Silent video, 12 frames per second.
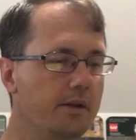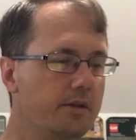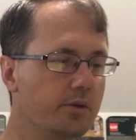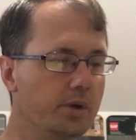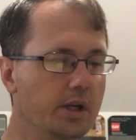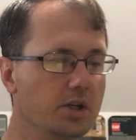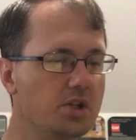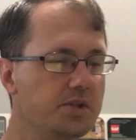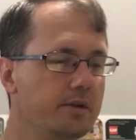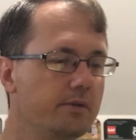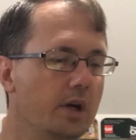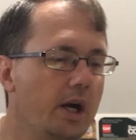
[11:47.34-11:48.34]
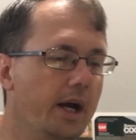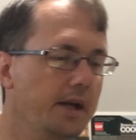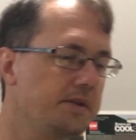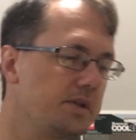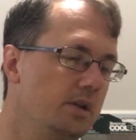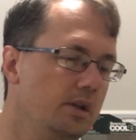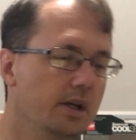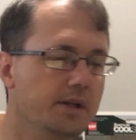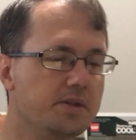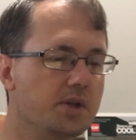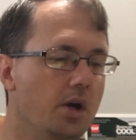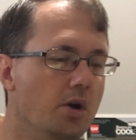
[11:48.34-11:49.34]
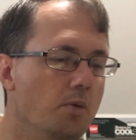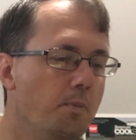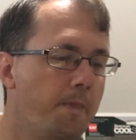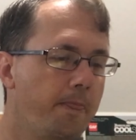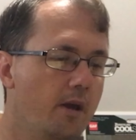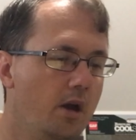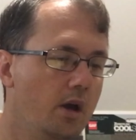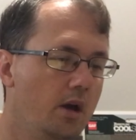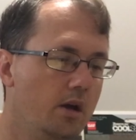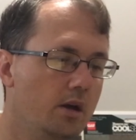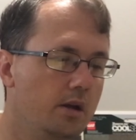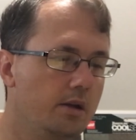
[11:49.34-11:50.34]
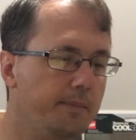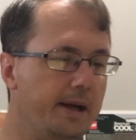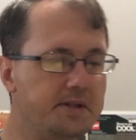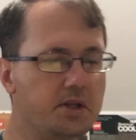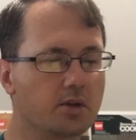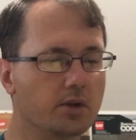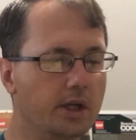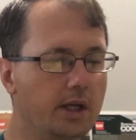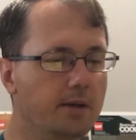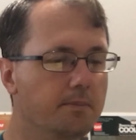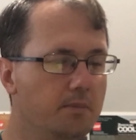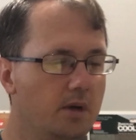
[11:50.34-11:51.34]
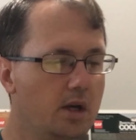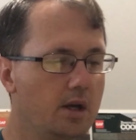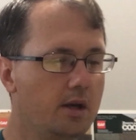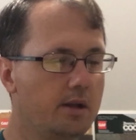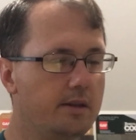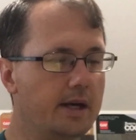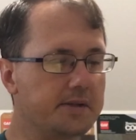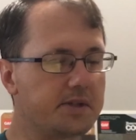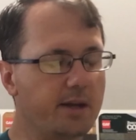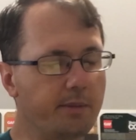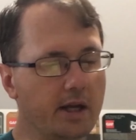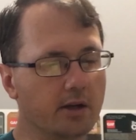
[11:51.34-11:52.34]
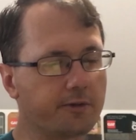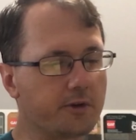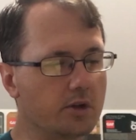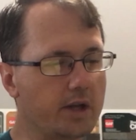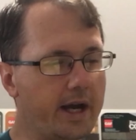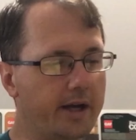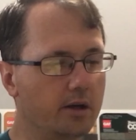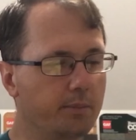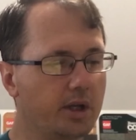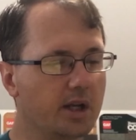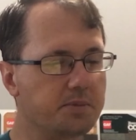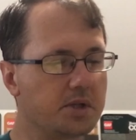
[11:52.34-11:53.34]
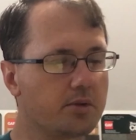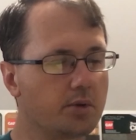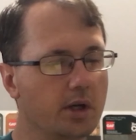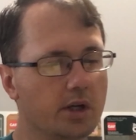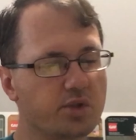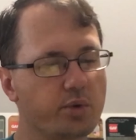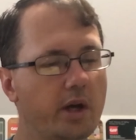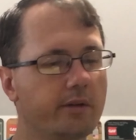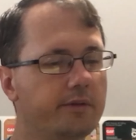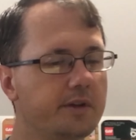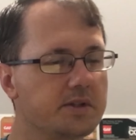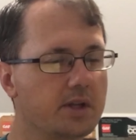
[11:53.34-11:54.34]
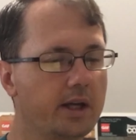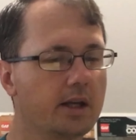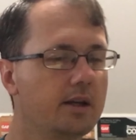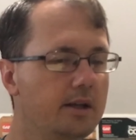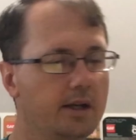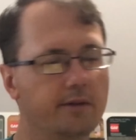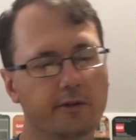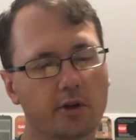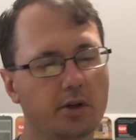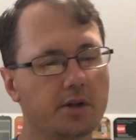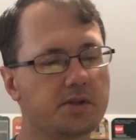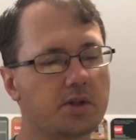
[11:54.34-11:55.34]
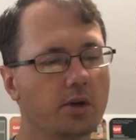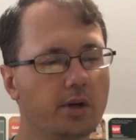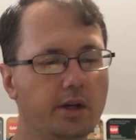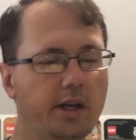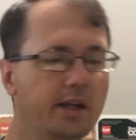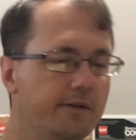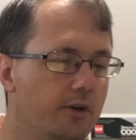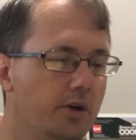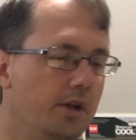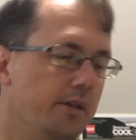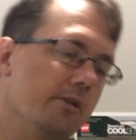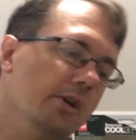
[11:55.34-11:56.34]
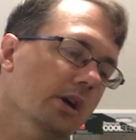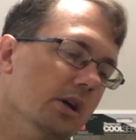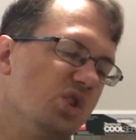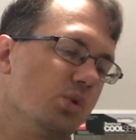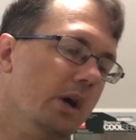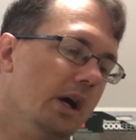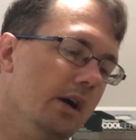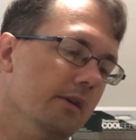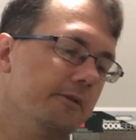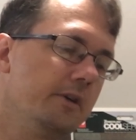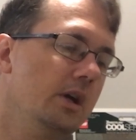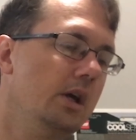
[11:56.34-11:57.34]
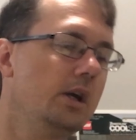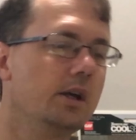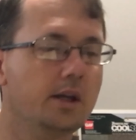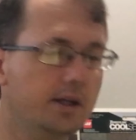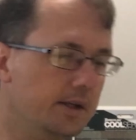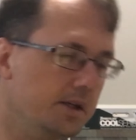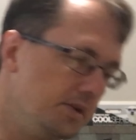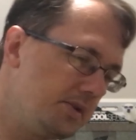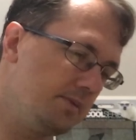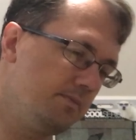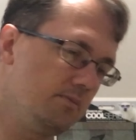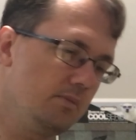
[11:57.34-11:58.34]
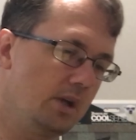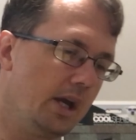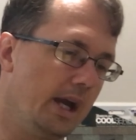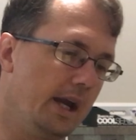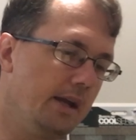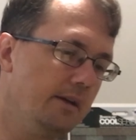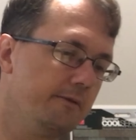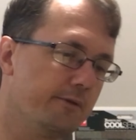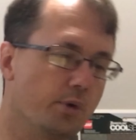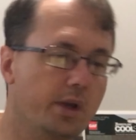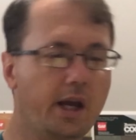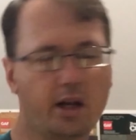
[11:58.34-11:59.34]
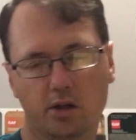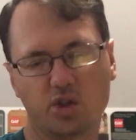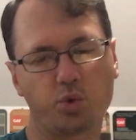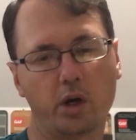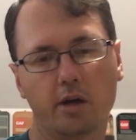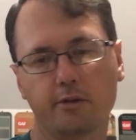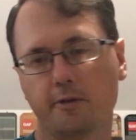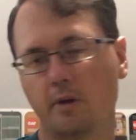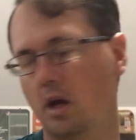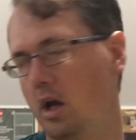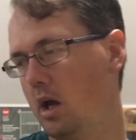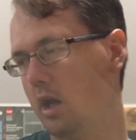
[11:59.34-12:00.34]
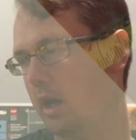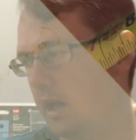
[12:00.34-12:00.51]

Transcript: 3 inches of rise. And so basically, that same angle for the ladder becomes a 3 on 12 if it's like inverted. So an inverted 3 on 12 is a 48 on 12.